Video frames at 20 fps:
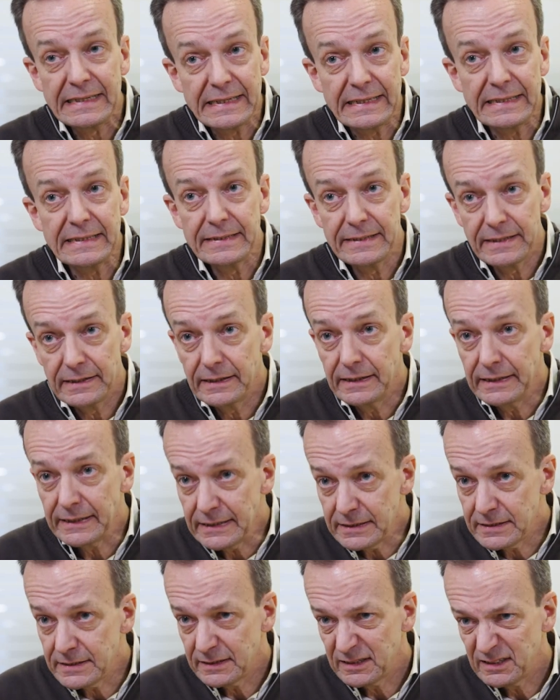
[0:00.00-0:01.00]
in the
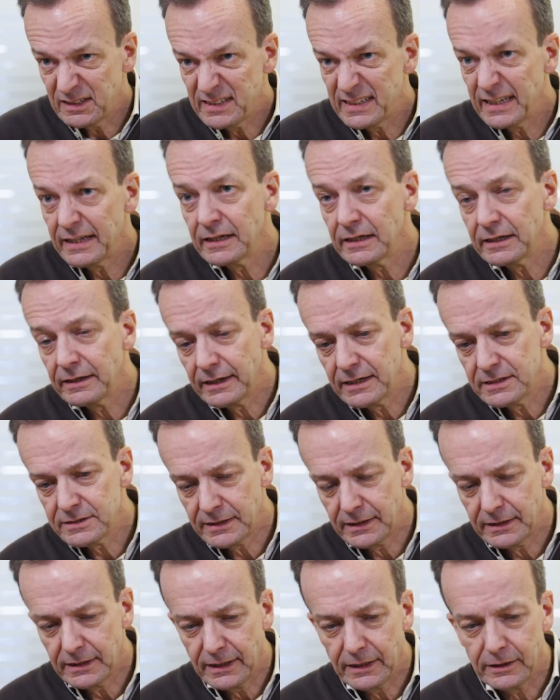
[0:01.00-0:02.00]
lead. Container guys
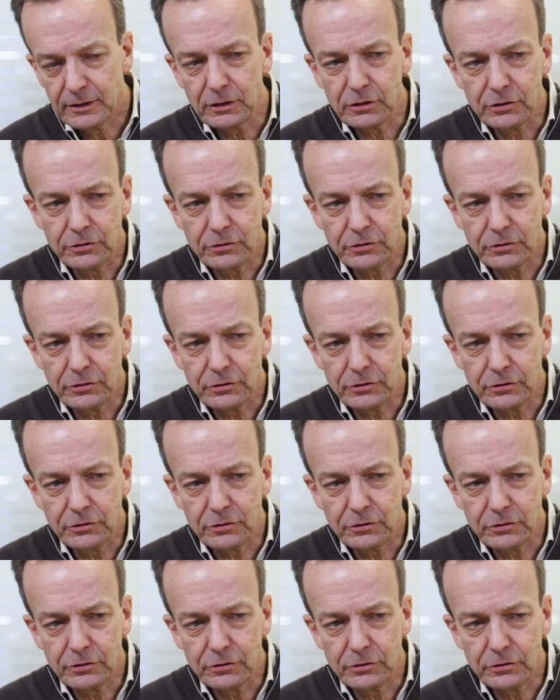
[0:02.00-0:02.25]
and